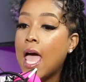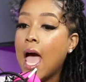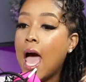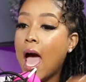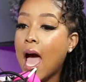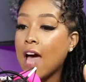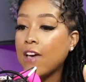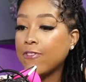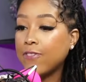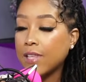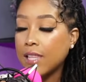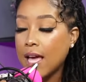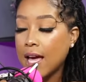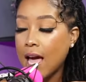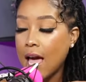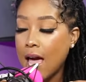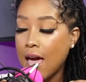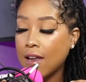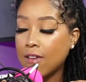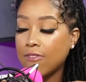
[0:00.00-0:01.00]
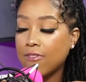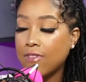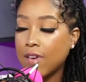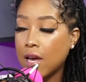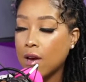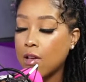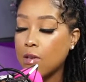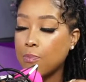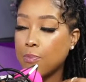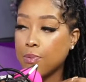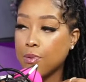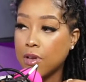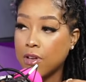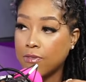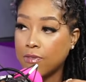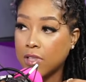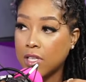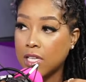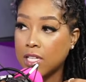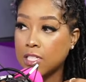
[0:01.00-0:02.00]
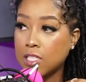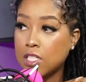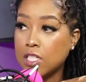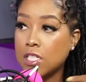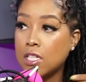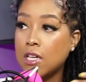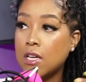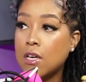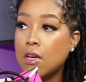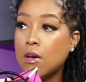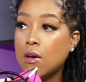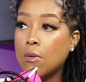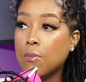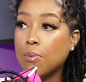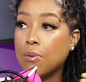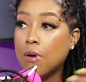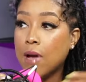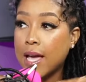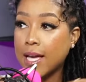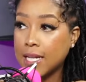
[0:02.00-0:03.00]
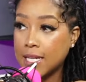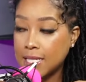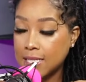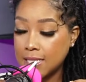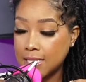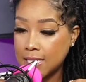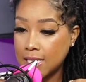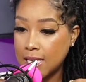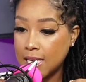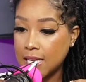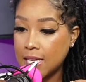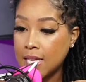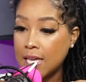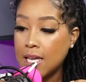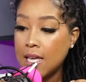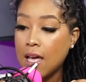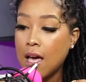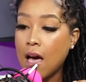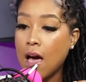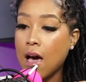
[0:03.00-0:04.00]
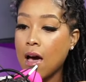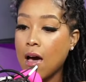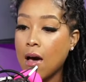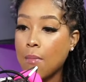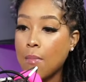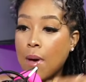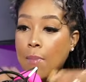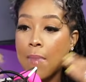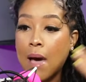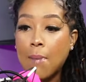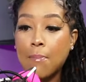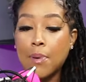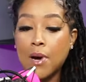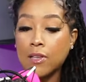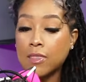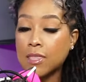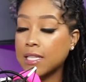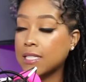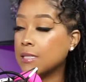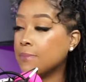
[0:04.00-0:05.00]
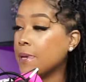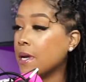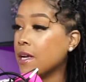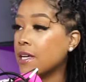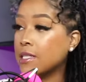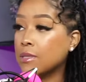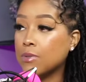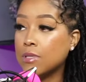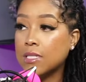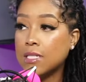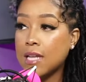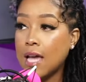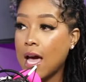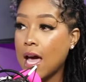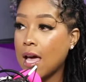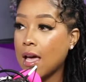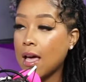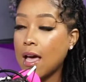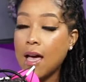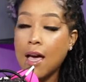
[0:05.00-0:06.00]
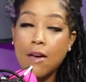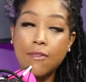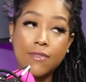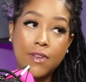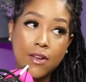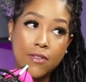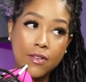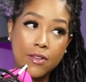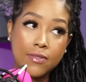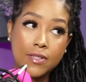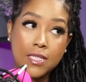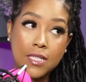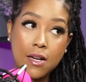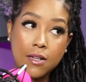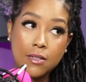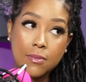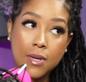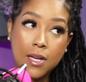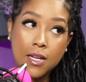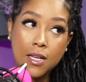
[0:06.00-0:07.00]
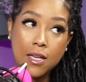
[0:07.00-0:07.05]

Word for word: I feel like I had a very privileged pregnancy. Um, my birth experience was not. I've never even talked about it,